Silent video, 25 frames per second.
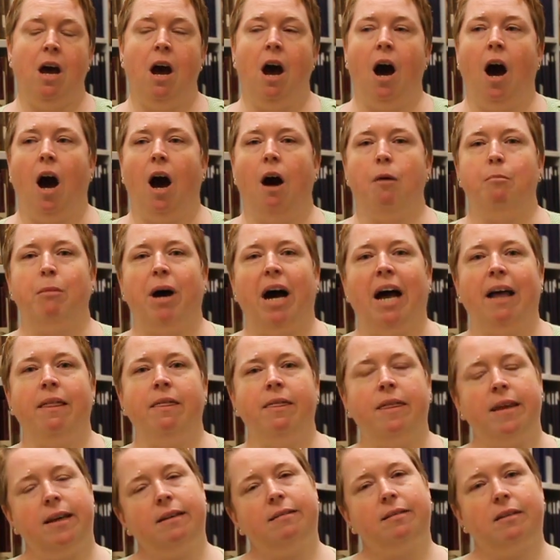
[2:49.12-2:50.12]
And
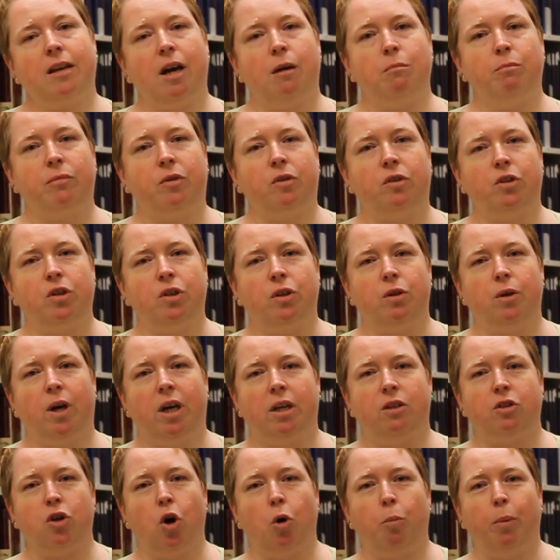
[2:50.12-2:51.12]
this comes to a
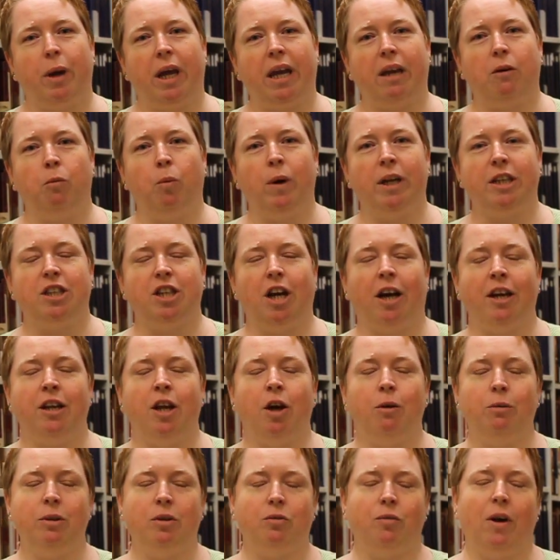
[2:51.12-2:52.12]
topic which I
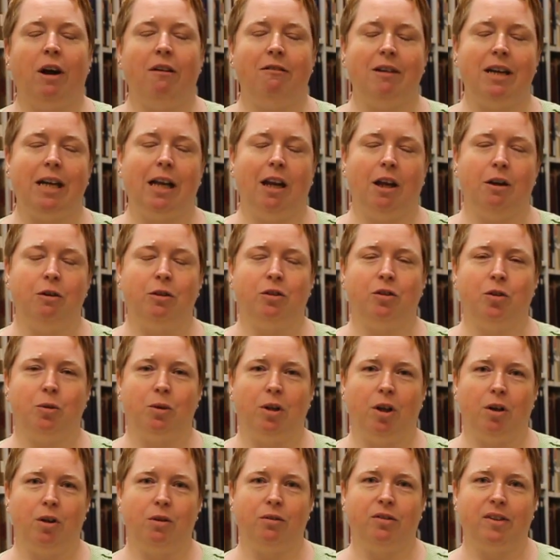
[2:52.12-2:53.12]
know is very close to a
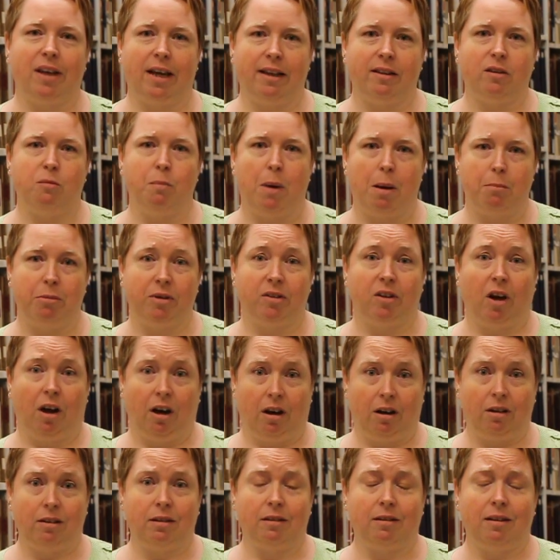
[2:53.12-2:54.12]
lot of SANHS members'
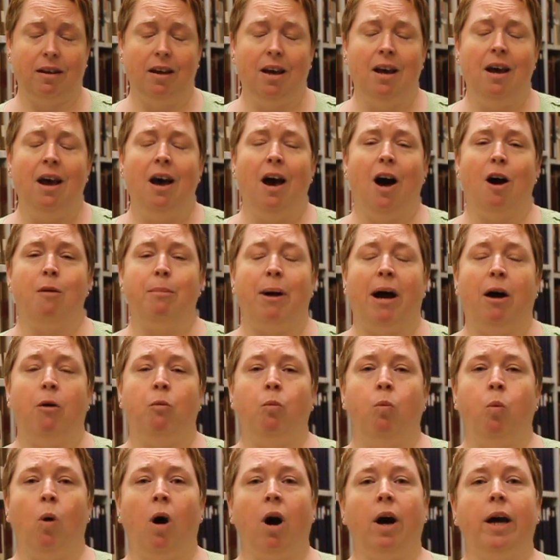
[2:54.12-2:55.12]
hearts,
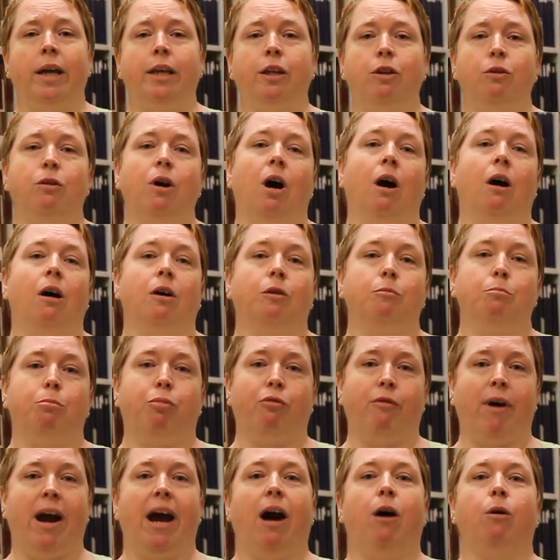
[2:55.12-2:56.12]
about why you can't
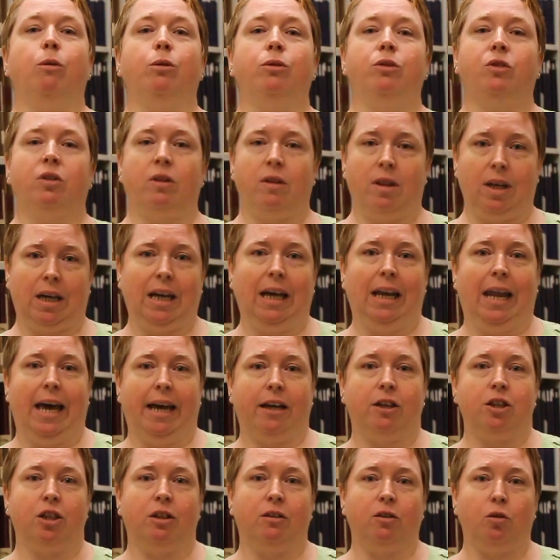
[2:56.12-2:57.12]
browse the
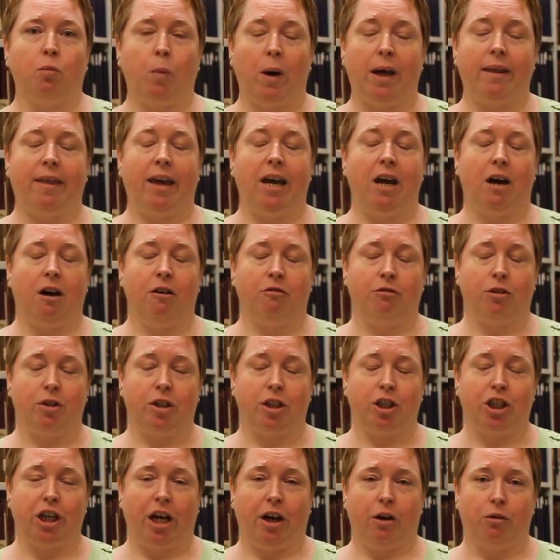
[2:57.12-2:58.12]
collections where they are on the
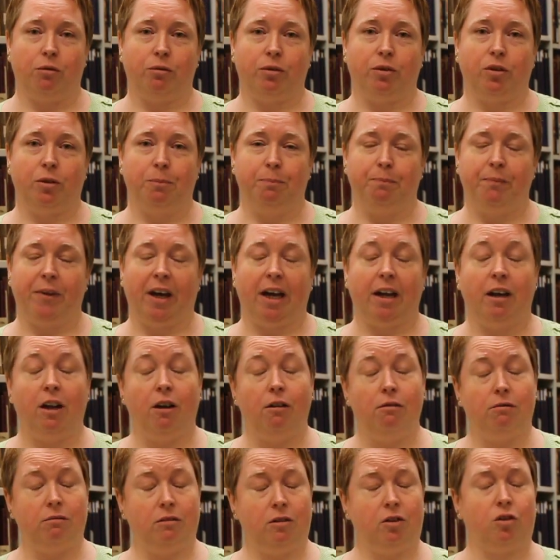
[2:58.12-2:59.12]
shelves. I
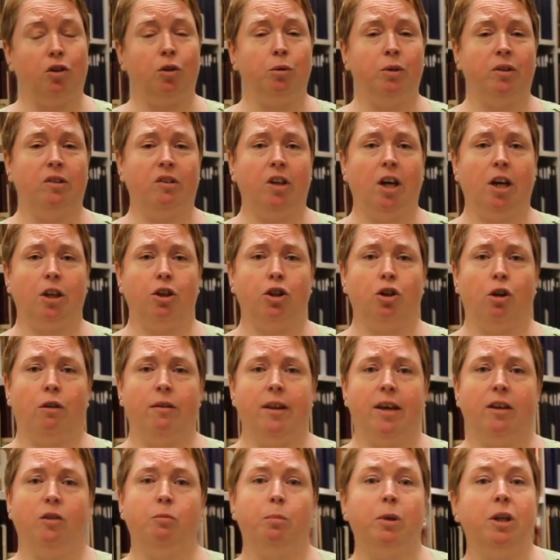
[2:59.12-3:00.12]
know Sue has touched on
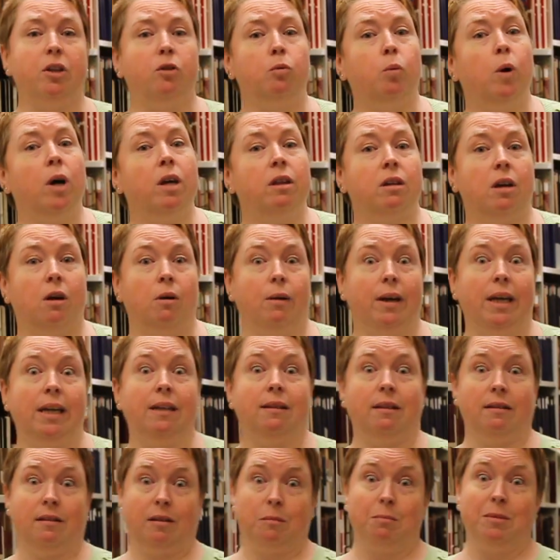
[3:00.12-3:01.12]
this, but it's worth going
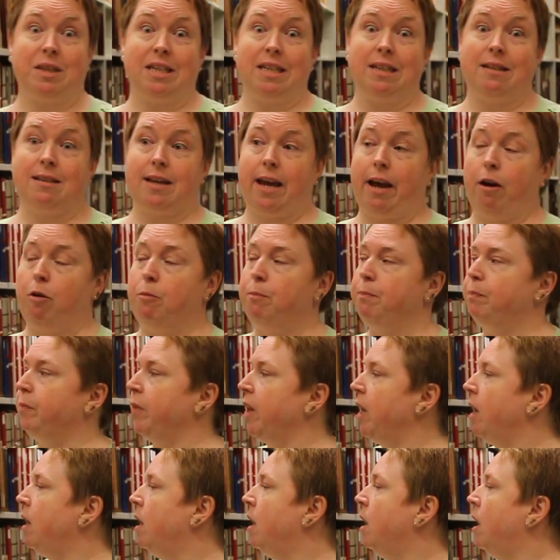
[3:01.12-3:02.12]
into some detail.
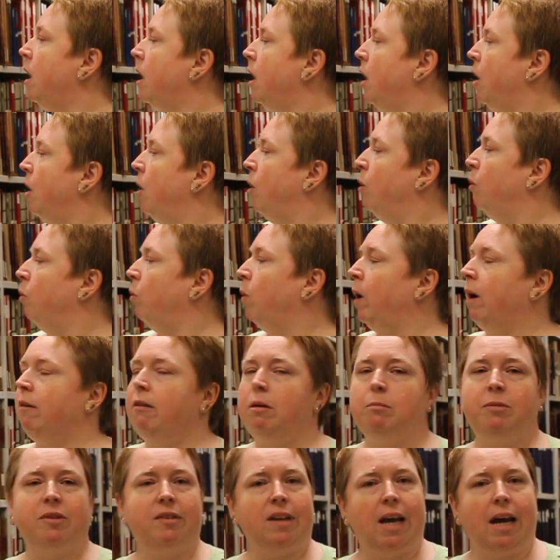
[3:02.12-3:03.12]
Where
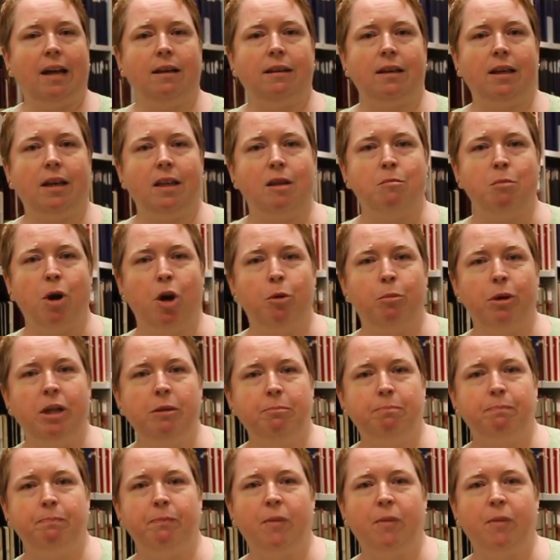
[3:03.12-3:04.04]
I'm standing at the moment,